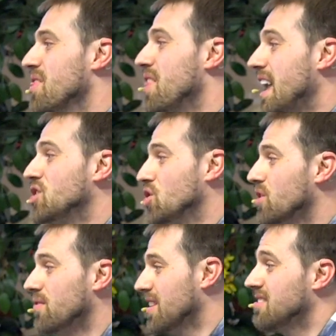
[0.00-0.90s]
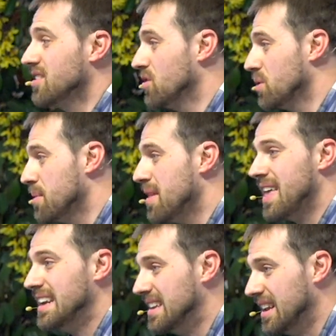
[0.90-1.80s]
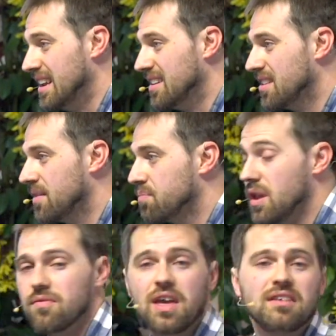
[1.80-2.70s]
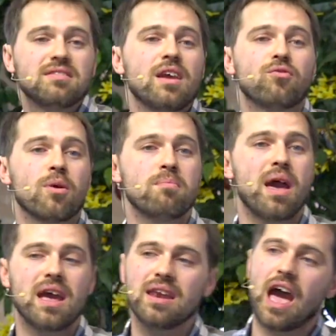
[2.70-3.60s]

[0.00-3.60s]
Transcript: they should have listened to him and they didn't. If they say from men,